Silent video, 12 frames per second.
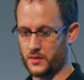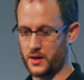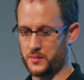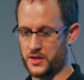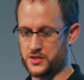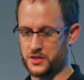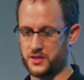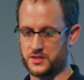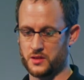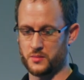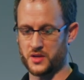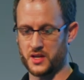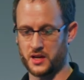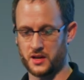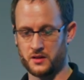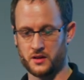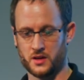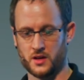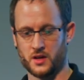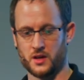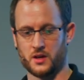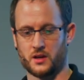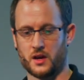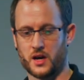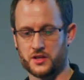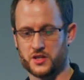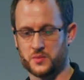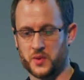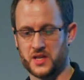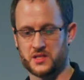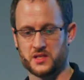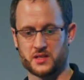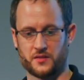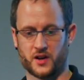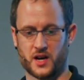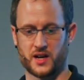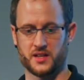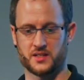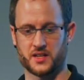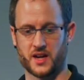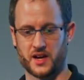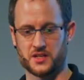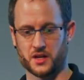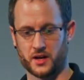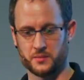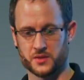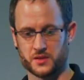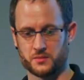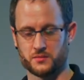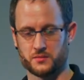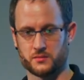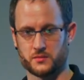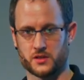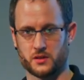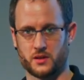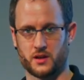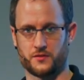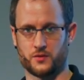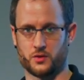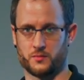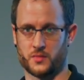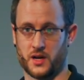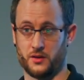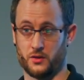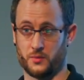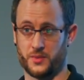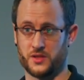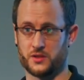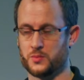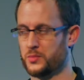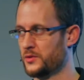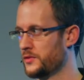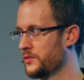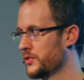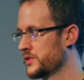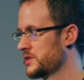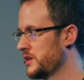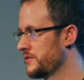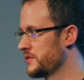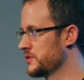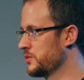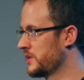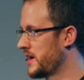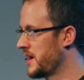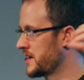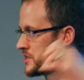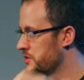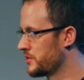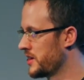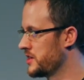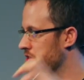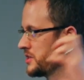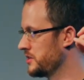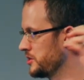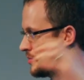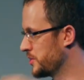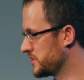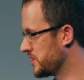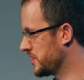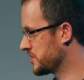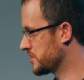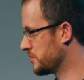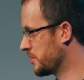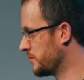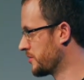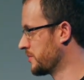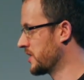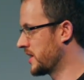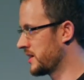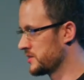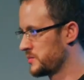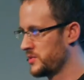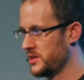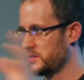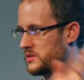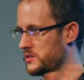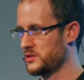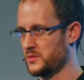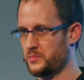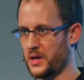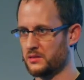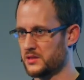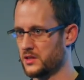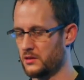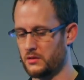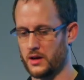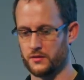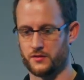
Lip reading: I mentioned this at the beginning. Larger spaces have higher decay times, so therefore might not be suitable for voice lift, because all that extra energy that you're putting into the room from the loudspeakers is just bouncing around